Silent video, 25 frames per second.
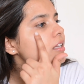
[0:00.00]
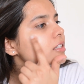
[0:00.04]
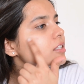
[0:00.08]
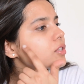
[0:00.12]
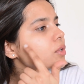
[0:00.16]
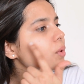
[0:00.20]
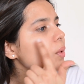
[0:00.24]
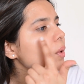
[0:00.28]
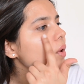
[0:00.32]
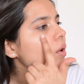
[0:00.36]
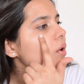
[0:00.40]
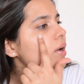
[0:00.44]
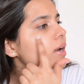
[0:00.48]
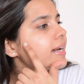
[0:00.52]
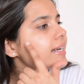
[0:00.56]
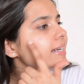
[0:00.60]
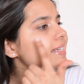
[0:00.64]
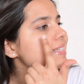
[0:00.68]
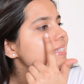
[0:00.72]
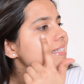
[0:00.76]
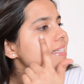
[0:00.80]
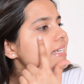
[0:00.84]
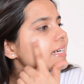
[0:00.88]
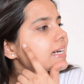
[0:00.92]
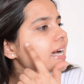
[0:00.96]
So
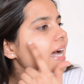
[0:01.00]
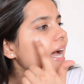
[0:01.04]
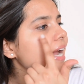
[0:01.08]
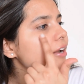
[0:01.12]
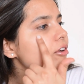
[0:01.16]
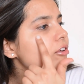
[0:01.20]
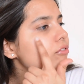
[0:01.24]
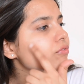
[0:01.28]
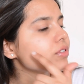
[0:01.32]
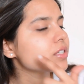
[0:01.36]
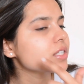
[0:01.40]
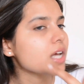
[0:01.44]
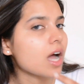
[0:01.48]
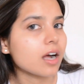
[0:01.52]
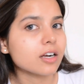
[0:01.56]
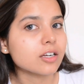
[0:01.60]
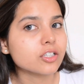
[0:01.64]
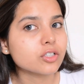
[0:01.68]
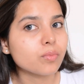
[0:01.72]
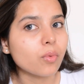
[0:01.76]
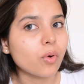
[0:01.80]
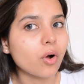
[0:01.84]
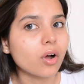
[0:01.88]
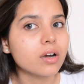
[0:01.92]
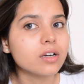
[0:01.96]
it's kind of a dark
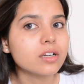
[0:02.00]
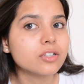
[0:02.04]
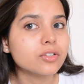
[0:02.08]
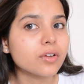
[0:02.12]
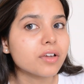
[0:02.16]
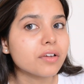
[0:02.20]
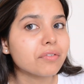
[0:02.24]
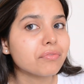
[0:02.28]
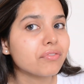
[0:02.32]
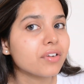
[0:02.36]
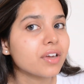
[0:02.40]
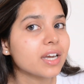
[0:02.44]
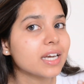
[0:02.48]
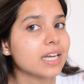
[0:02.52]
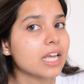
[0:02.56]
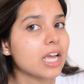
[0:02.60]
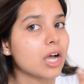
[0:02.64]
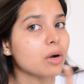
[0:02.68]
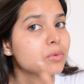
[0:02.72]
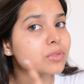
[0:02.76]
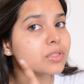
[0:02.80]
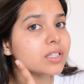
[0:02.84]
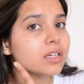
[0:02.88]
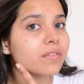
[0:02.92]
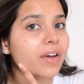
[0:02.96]
spot. So if it
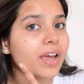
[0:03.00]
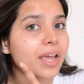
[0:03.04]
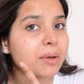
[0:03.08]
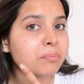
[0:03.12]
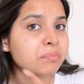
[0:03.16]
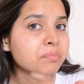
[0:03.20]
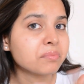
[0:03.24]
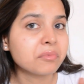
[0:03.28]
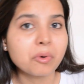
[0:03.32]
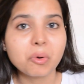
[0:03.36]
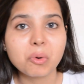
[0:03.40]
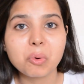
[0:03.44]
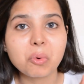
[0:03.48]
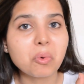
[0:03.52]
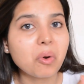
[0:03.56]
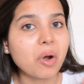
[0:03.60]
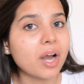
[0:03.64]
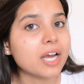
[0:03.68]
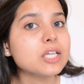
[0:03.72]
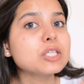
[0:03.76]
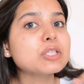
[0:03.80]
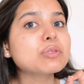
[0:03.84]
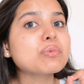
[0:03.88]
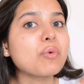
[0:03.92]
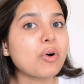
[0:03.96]
goes away,
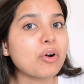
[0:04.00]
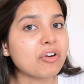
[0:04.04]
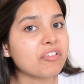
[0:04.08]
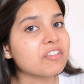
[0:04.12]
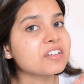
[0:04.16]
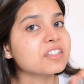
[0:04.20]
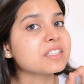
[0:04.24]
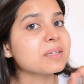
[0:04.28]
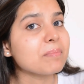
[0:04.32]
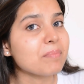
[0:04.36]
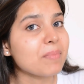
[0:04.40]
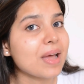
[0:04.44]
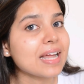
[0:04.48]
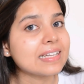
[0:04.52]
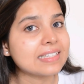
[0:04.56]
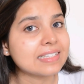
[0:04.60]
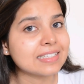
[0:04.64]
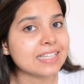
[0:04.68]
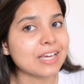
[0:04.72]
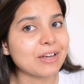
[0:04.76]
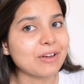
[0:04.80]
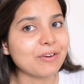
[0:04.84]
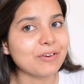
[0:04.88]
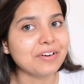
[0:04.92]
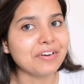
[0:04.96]
rice water is the best
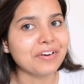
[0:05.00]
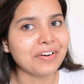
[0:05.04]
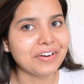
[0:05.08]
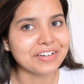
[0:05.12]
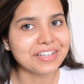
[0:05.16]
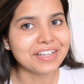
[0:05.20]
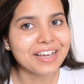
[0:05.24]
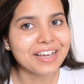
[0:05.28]
thing on earth.